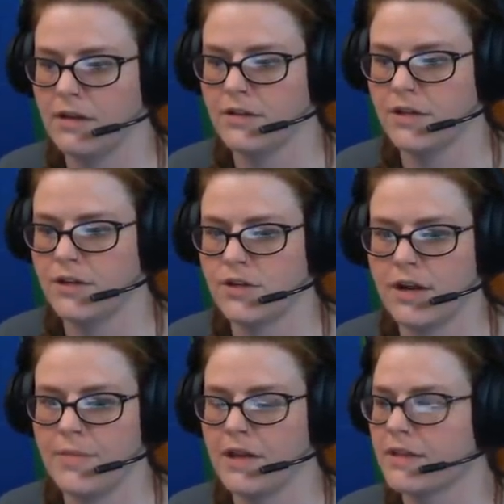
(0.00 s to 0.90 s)
I'm going to try
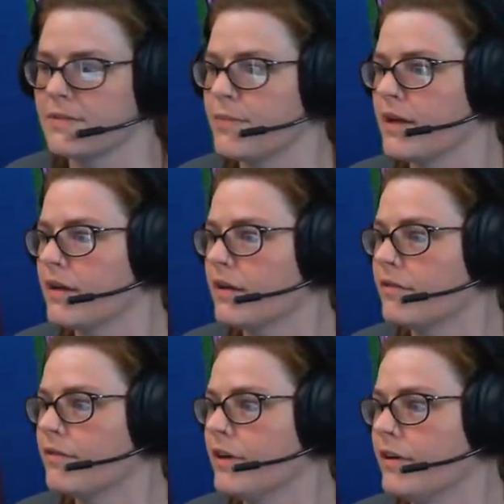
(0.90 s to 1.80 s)
and make this bigger
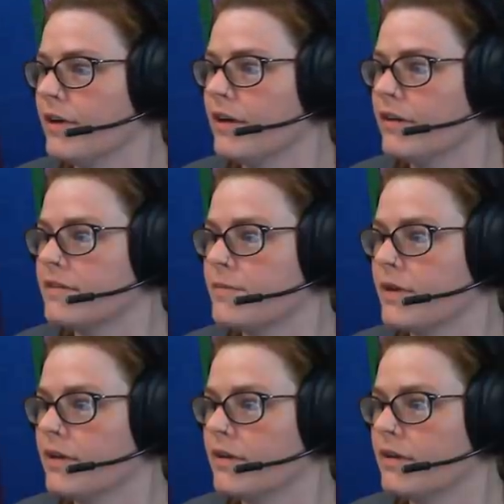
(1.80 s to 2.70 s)
for you guys, but...